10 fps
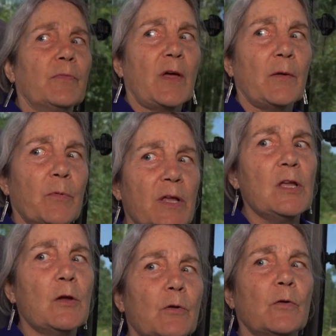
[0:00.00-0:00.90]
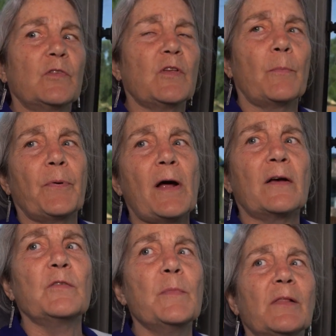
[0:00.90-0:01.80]
that we use
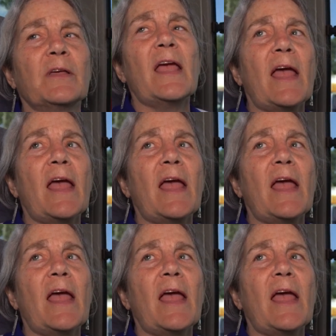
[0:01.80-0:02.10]
approximately